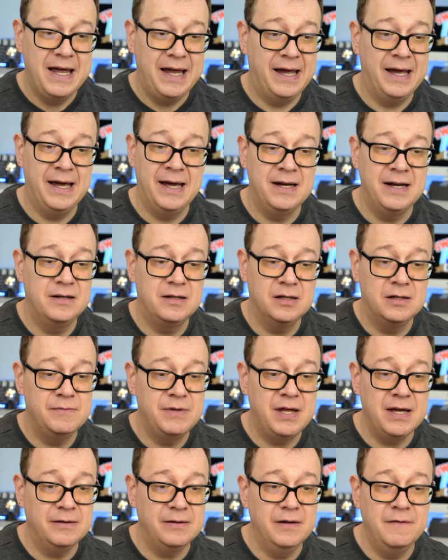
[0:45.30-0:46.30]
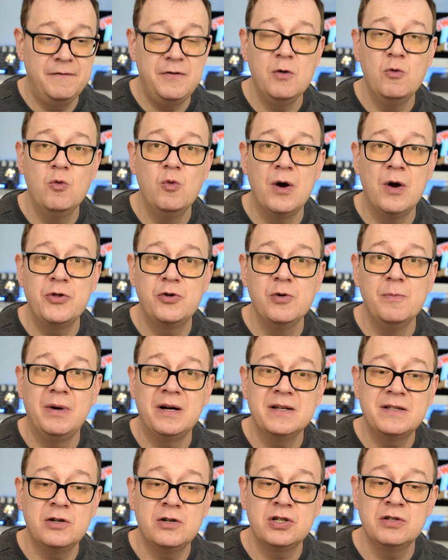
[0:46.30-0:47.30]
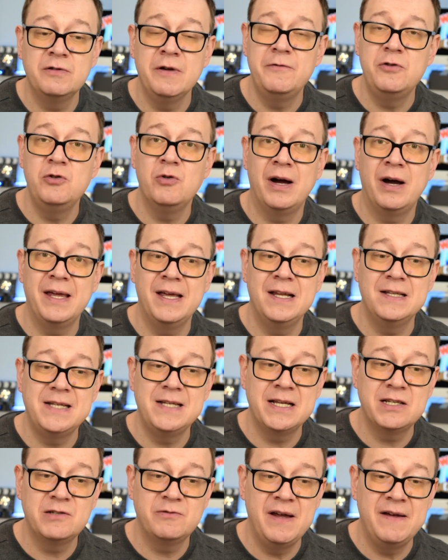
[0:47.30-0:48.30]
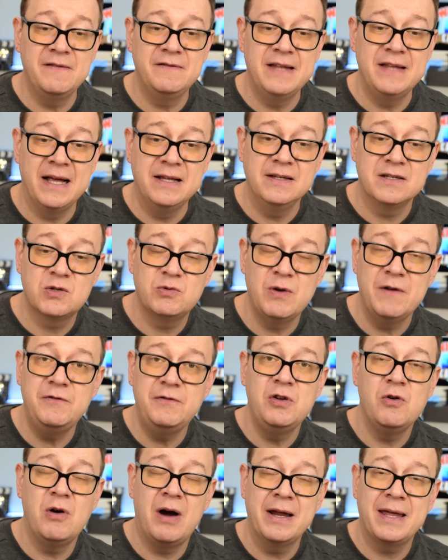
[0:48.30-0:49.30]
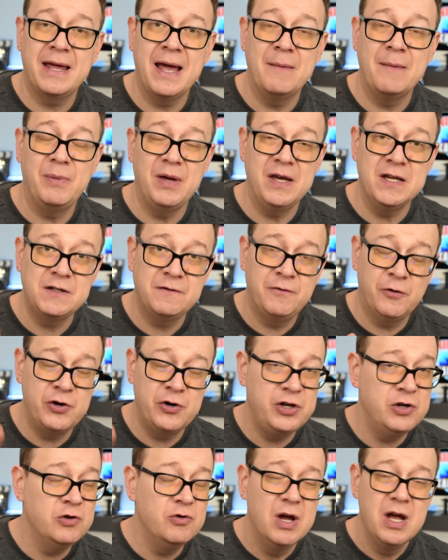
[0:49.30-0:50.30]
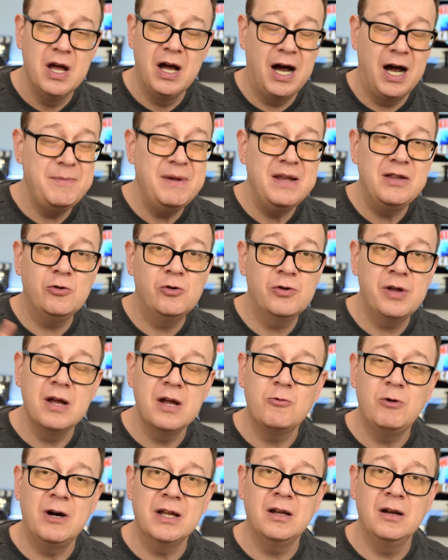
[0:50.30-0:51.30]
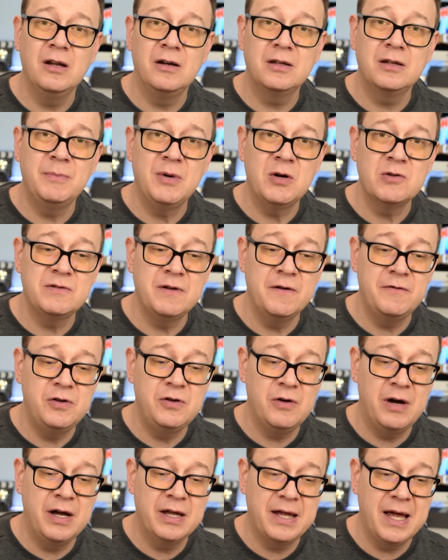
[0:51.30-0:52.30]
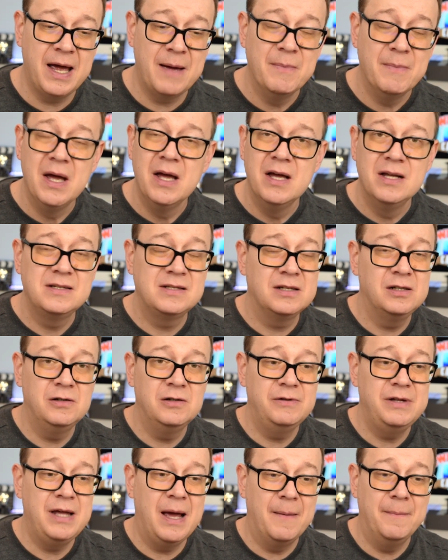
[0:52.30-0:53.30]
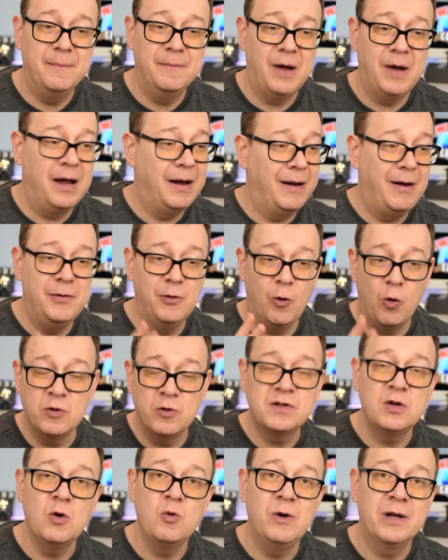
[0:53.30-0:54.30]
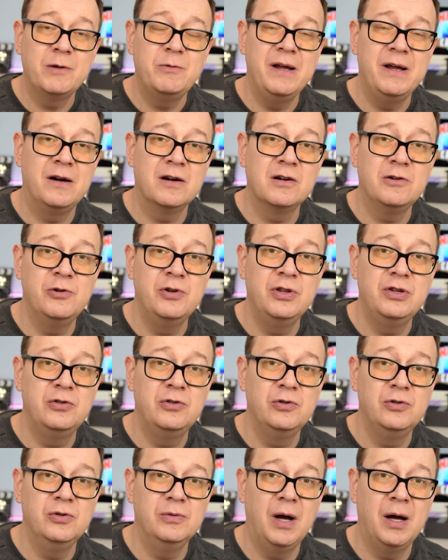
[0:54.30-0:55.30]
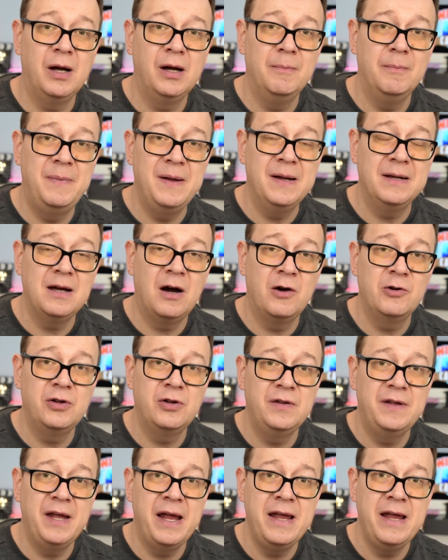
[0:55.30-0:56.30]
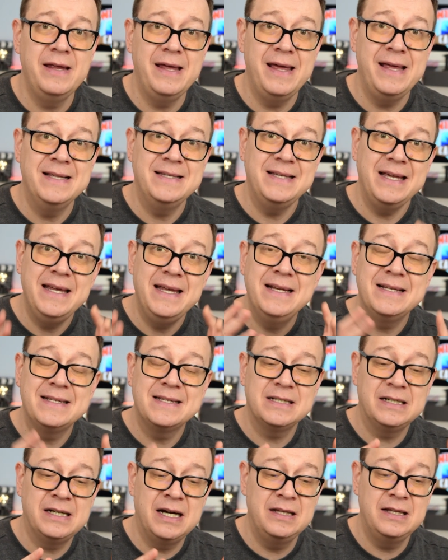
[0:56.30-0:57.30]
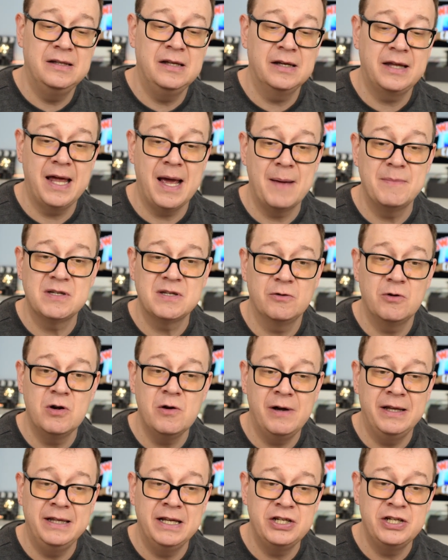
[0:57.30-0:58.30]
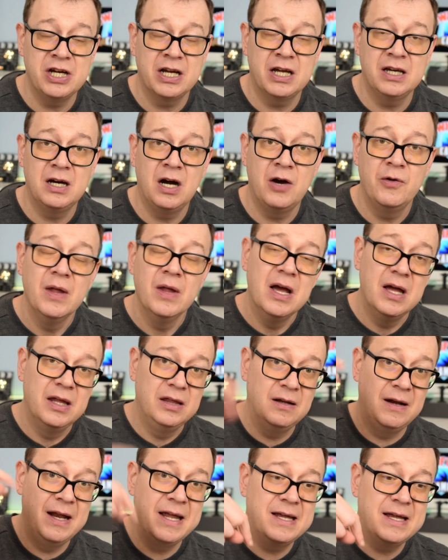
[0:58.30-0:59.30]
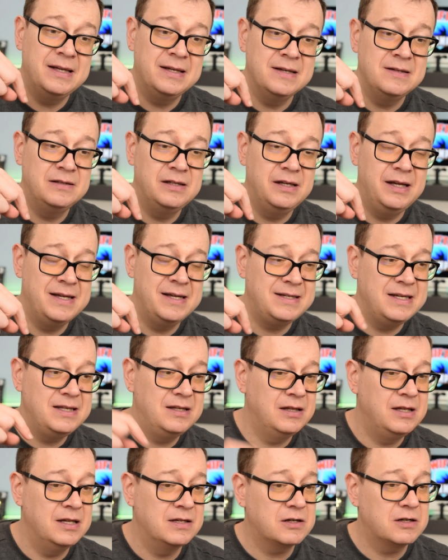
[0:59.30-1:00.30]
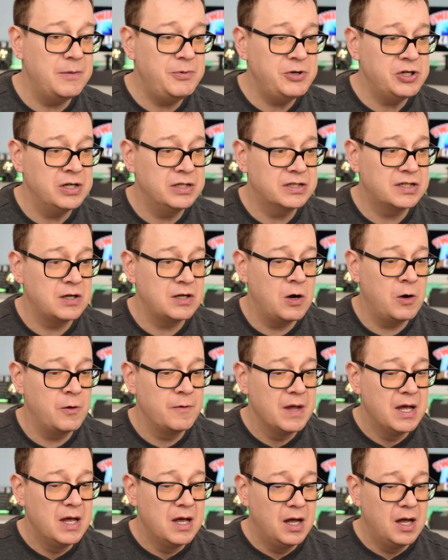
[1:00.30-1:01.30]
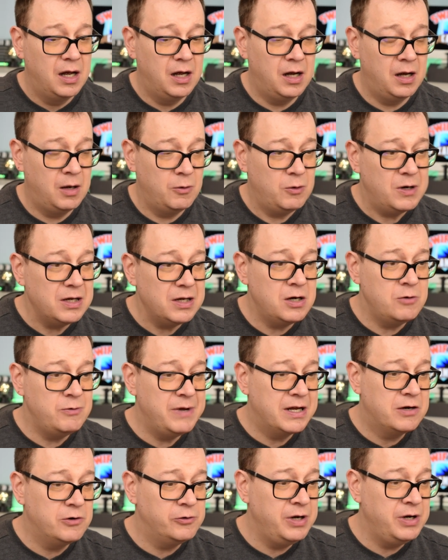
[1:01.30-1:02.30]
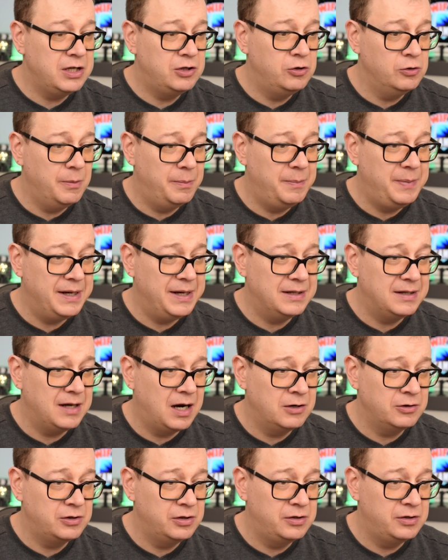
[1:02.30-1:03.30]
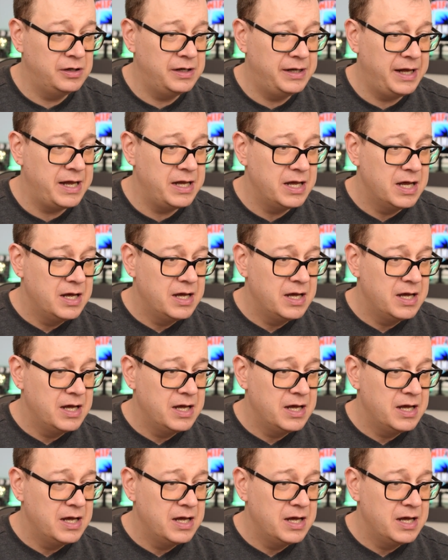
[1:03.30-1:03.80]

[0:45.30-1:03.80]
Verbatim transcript: And um, yeah, if you want to master Swift UI in six weeks, then Swift UI Camp is for you. I've been talking quite a lot about Swift UI Camp. So yeah, uh, and also what we are going to uh, build out today is inside the camp. So go ahead and check it out. The link is in the description. So uh, what are we going to build out today?